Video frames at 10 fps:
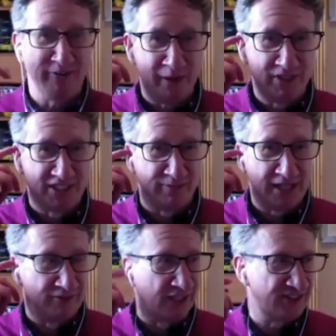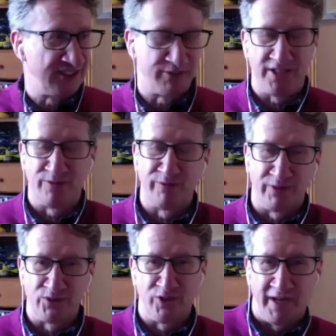memories of me listening to Radio 1 when
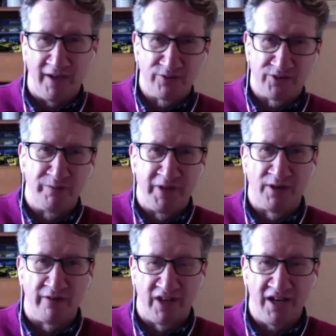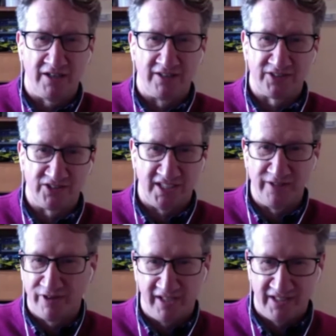I'm doing my O-level art. So Steve
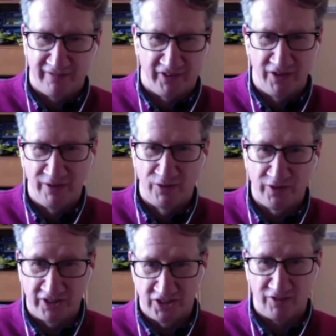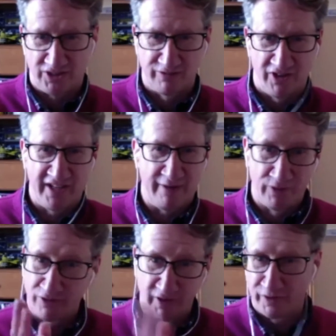Wright in the afternoon, and all the jocks are on there.
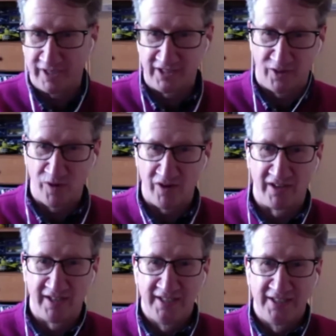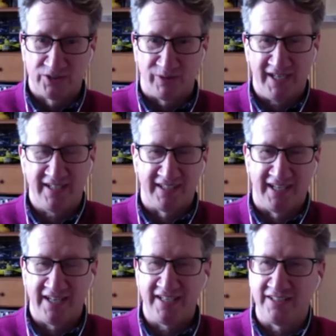We're all on Radio 1. So I kind of
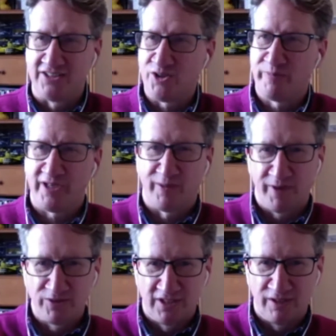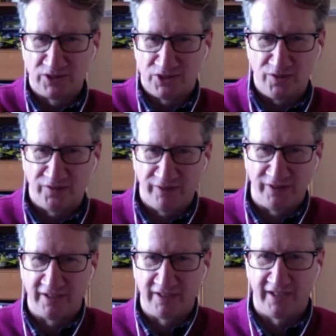get it. You do pick up loads of stuff, don't
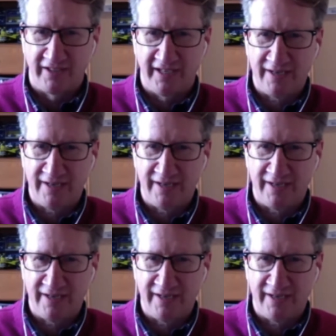you? And now